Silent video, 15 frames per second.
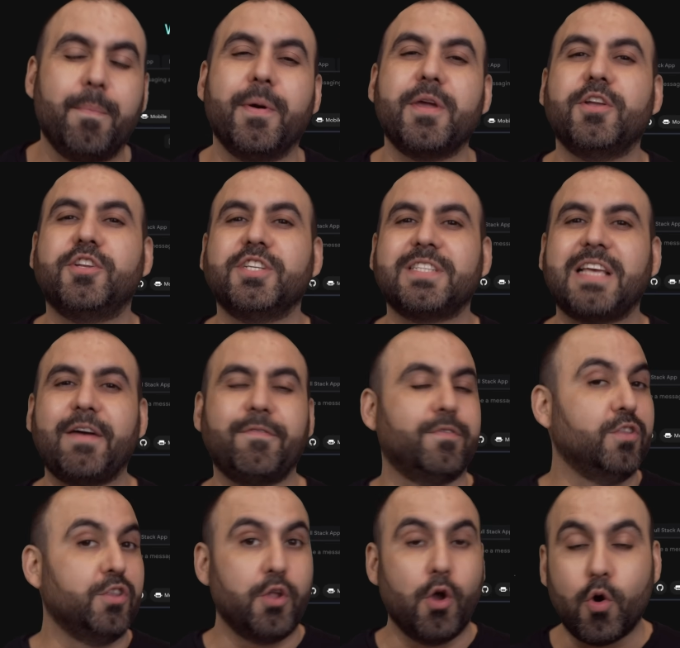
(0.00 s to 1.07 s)
but you just
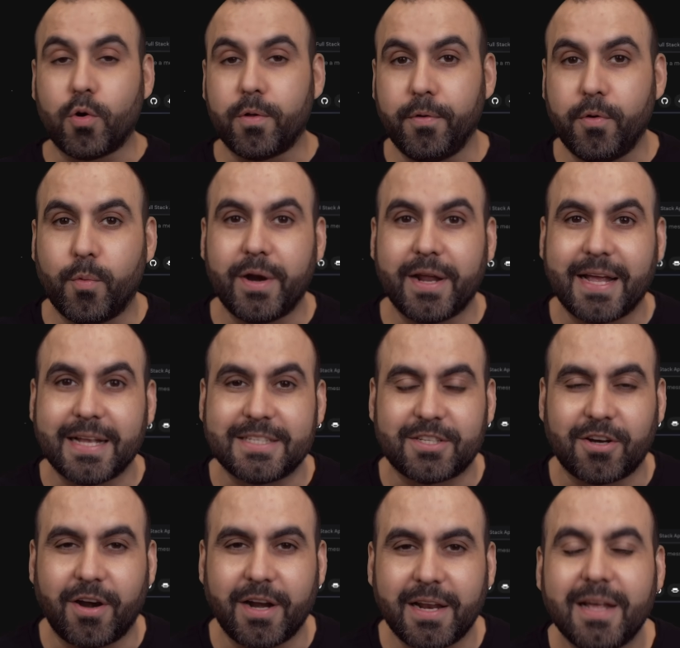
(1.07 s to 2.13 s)
have no clue where to get
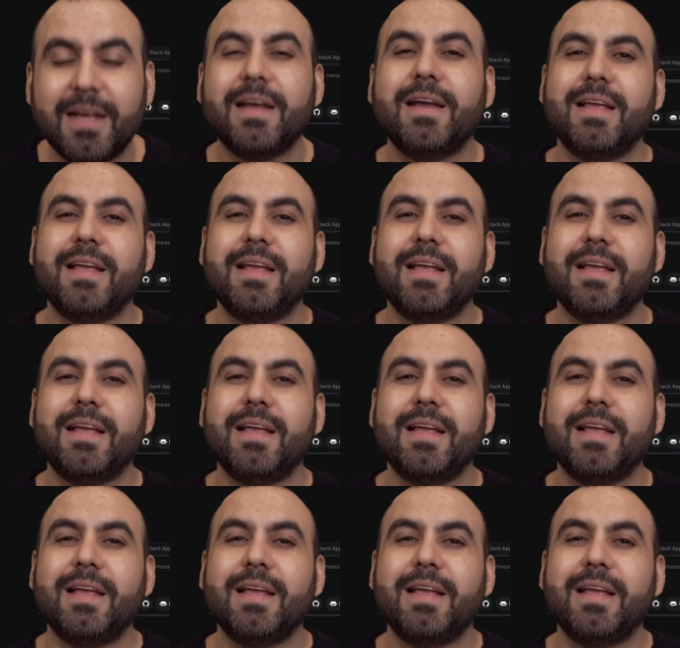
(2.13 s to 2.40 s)
started?